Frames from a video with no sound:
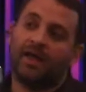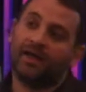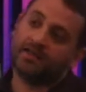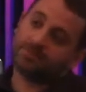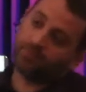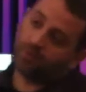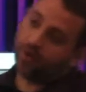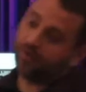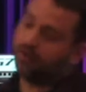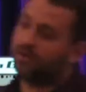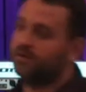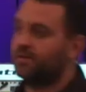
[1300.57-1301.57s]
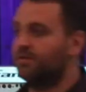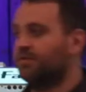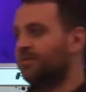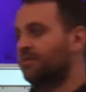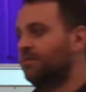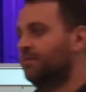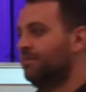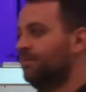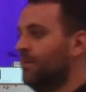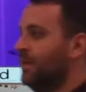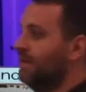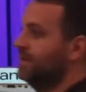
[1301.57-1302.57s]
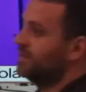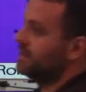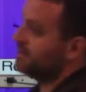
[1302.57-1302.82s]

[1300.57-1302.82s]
And his brothers and his